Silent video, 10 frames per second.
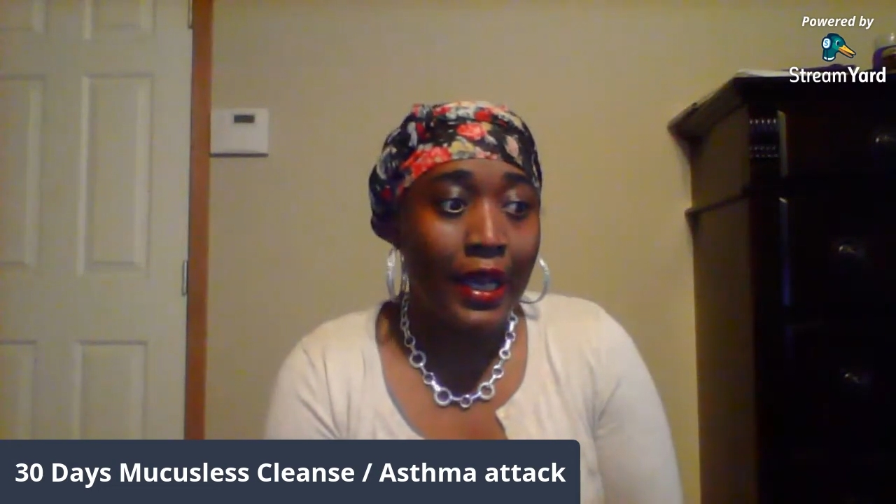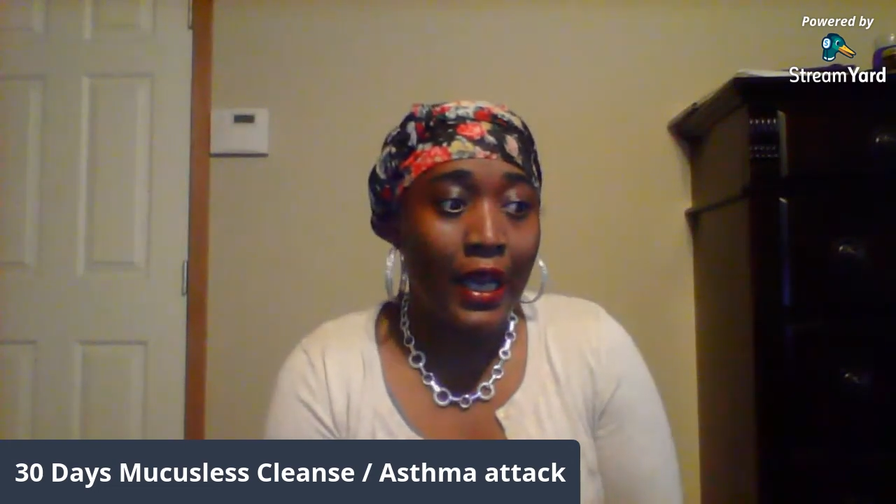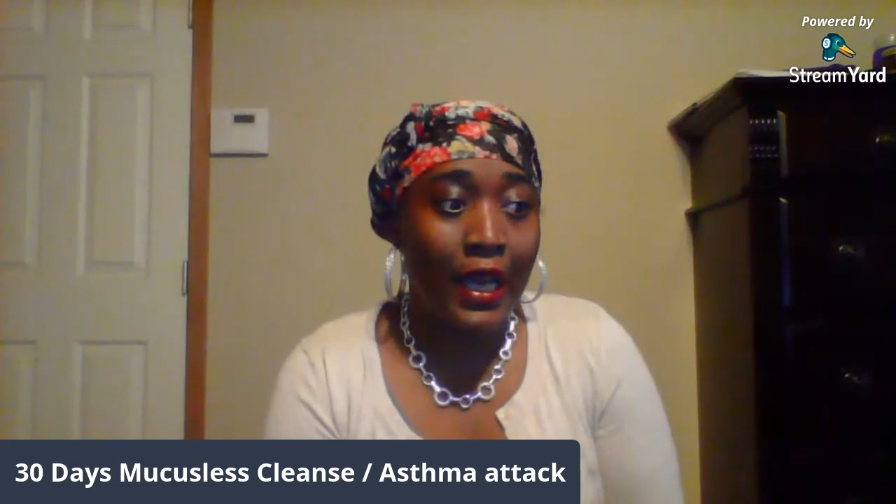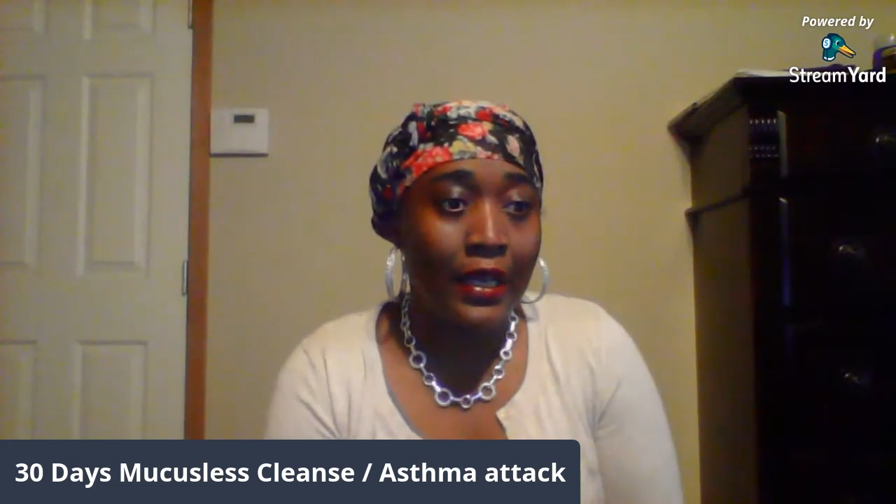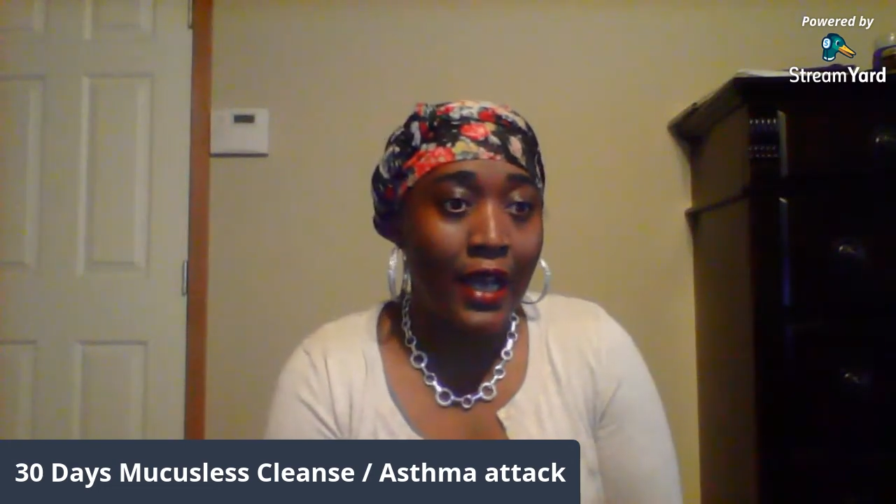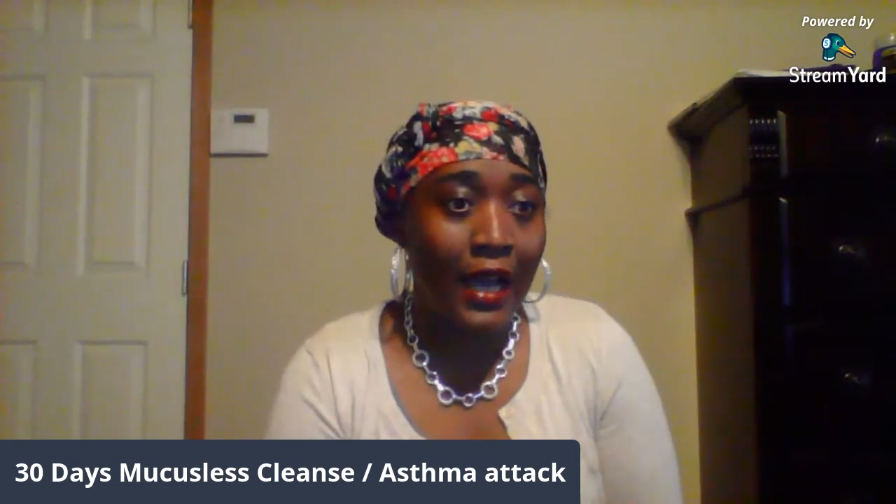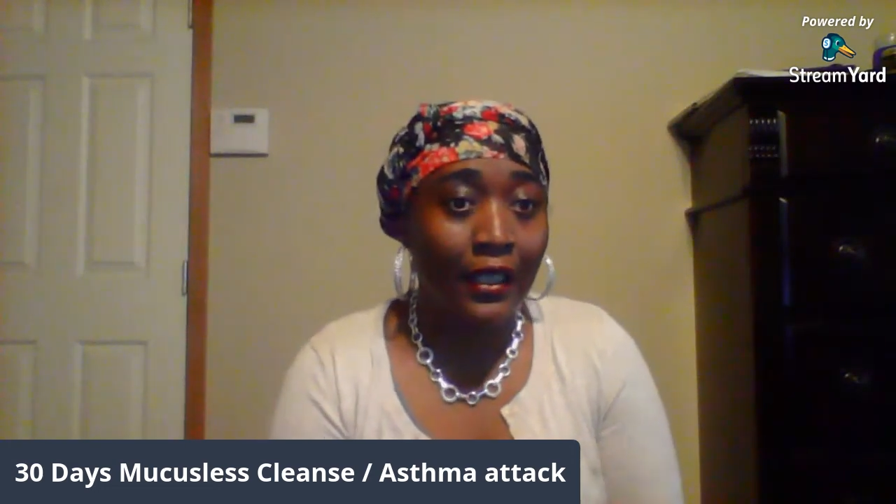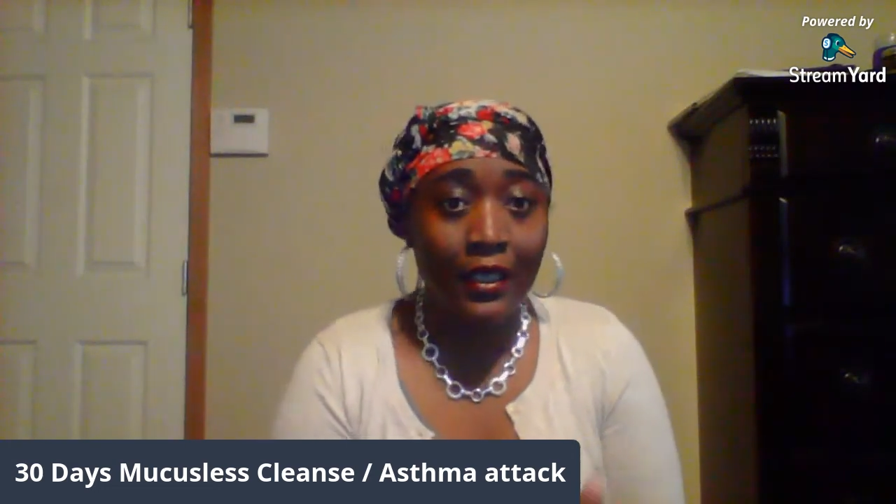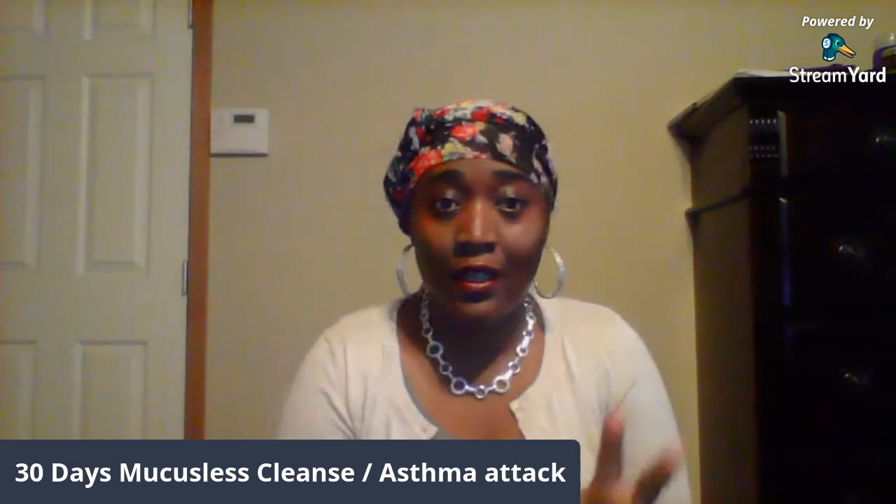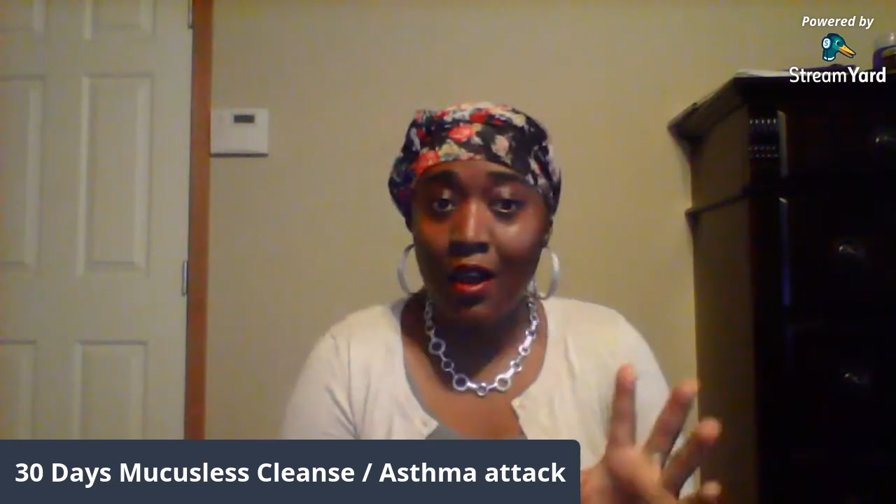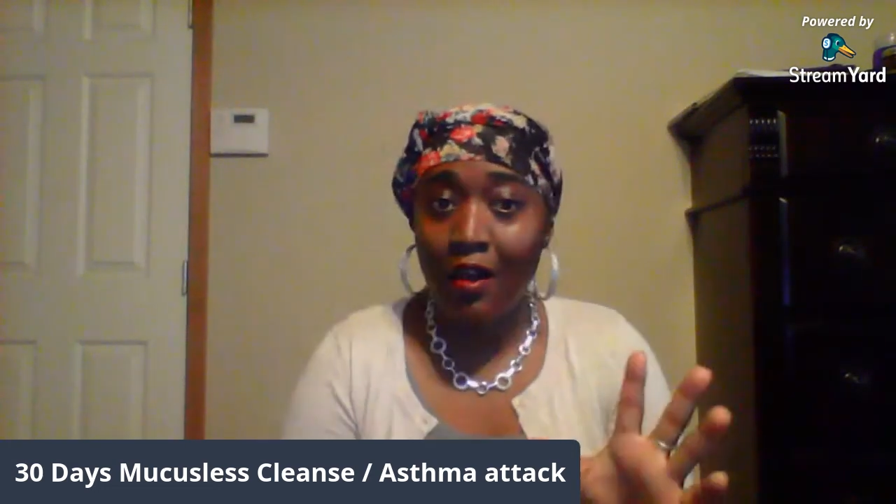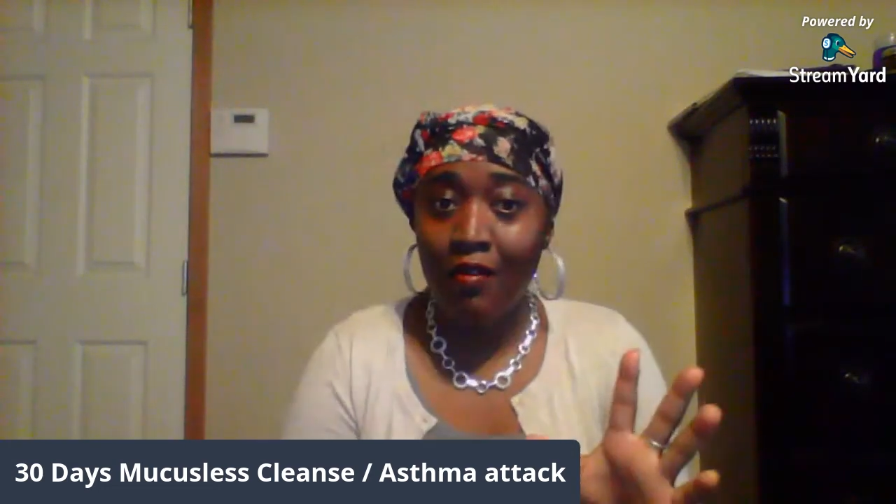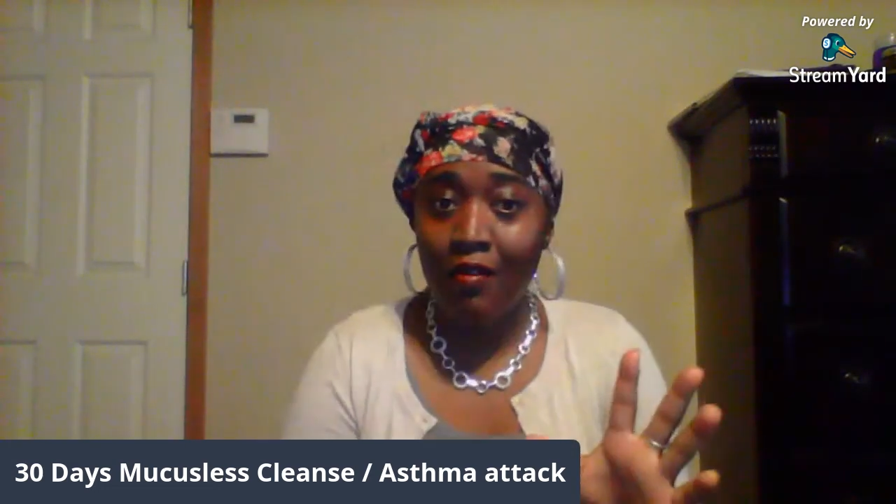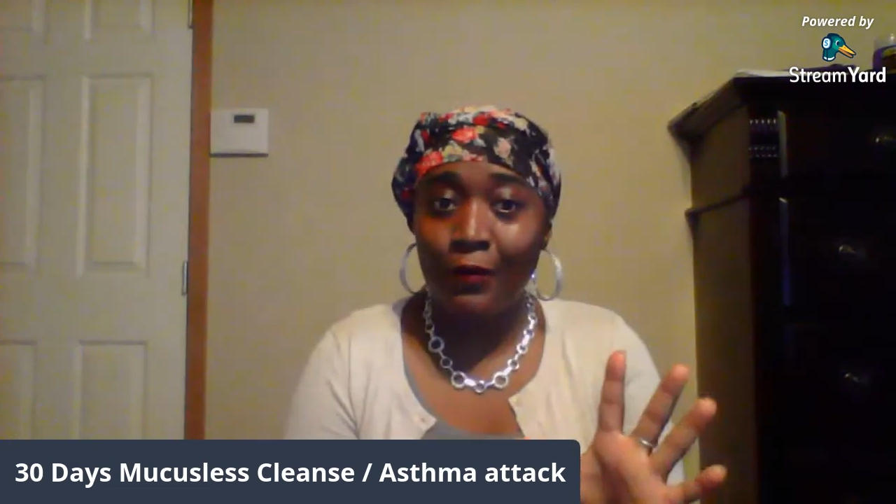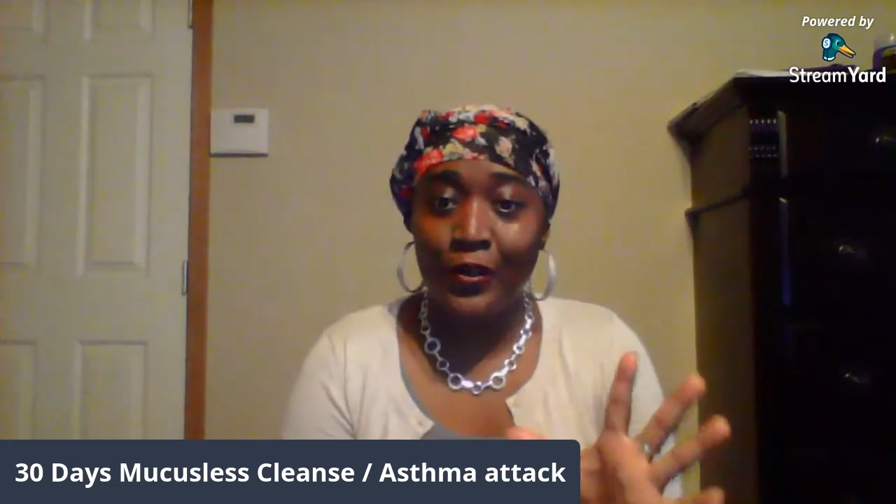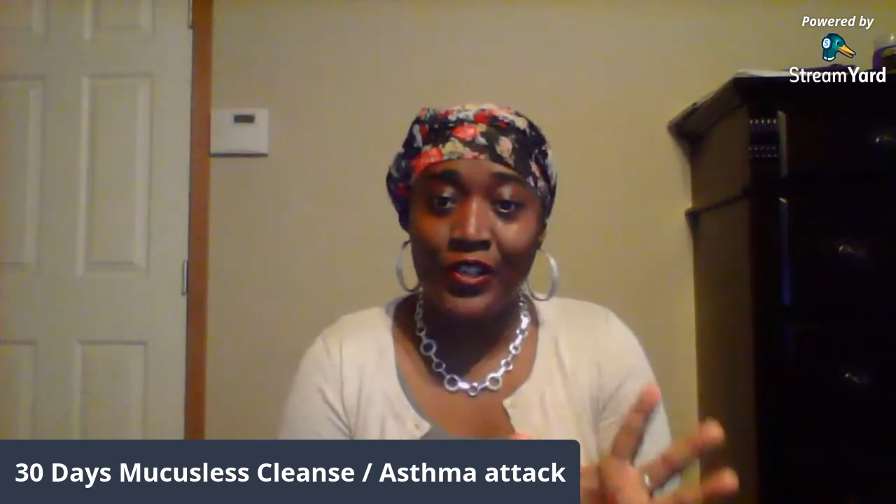And for